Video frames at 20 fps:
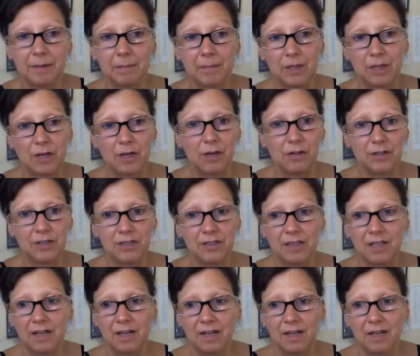because
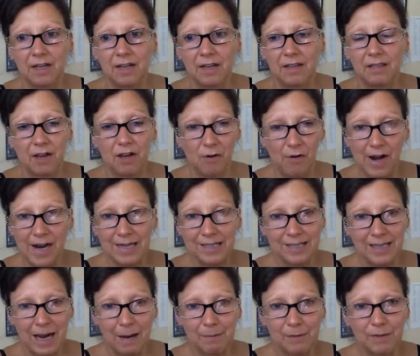there are
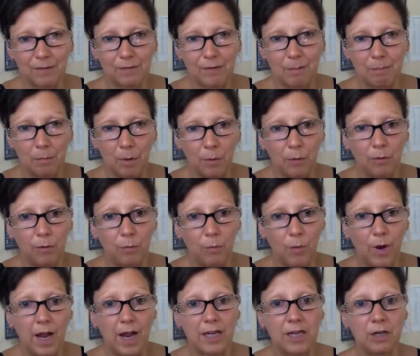times of the month
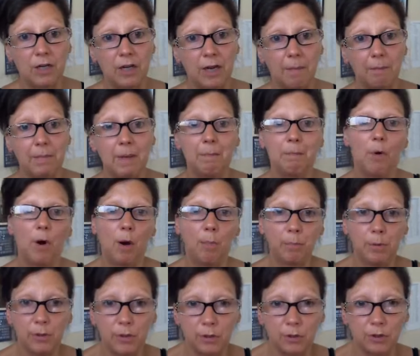where you can be
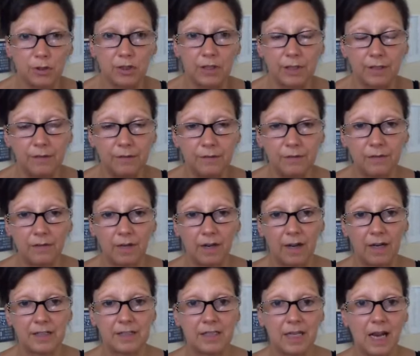more productive
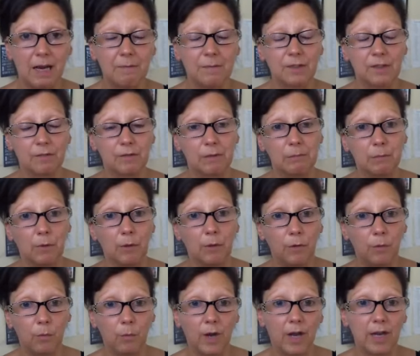and times of the
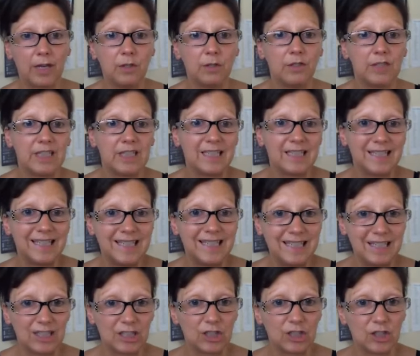month where you just
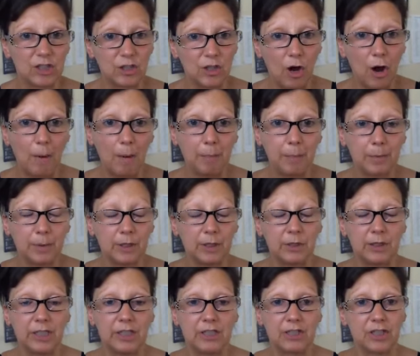need to stop,
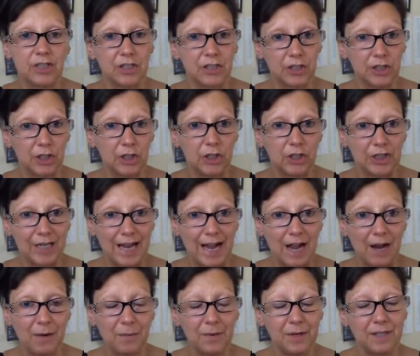you need to slow
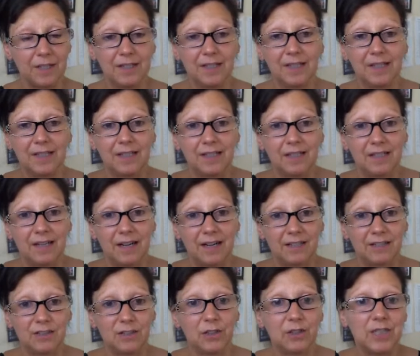down,
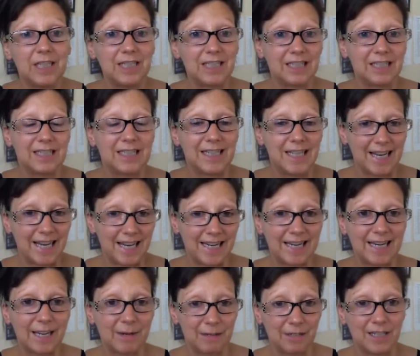and you need to
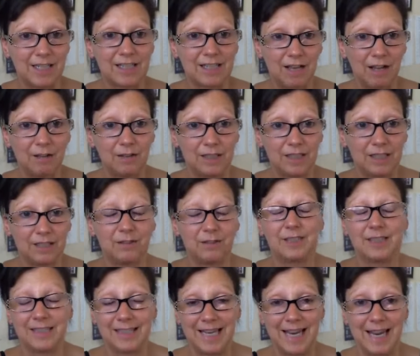take yourself, you
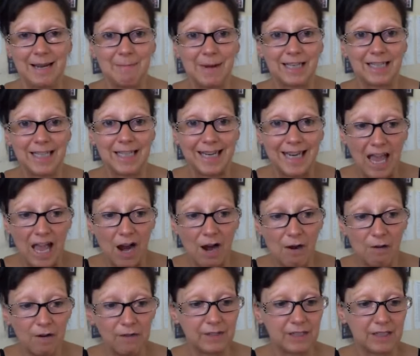know, take better
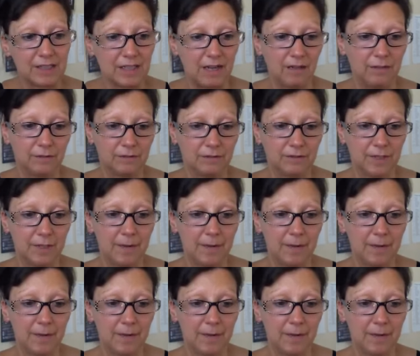care of yourself.